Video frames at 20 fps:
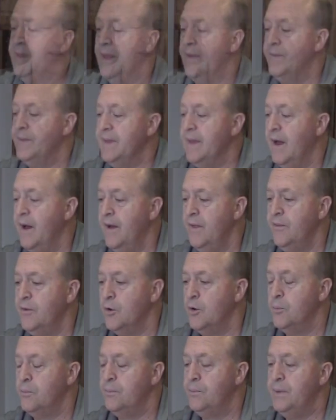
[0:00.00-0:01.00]
Now the
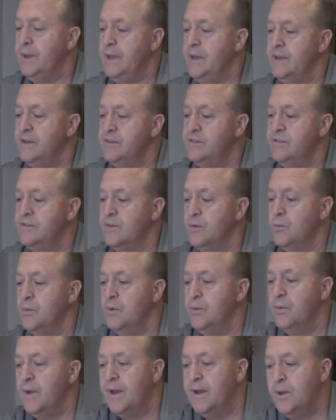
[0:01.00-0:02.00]
other piece that
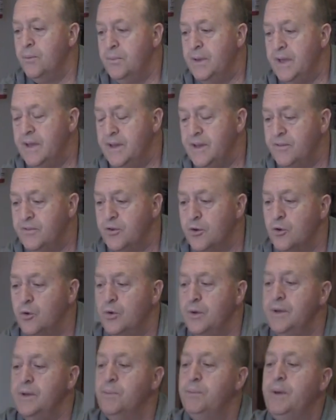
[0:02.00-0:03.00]
we recommend if you're
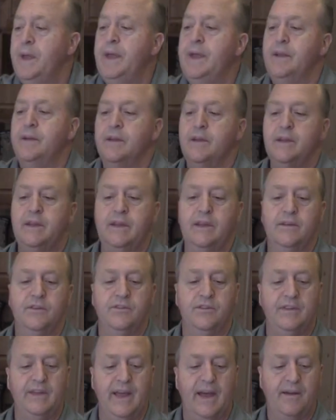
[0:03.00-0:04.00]
going to paint it
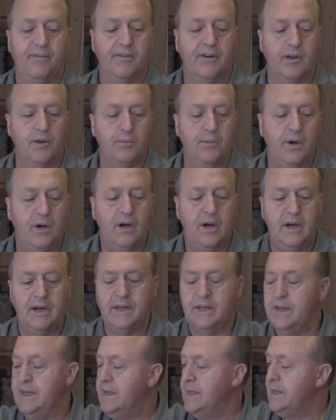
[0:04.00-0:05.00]
is the African
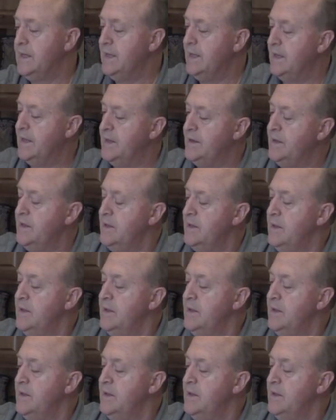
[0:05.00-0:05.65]
mahogany. Again,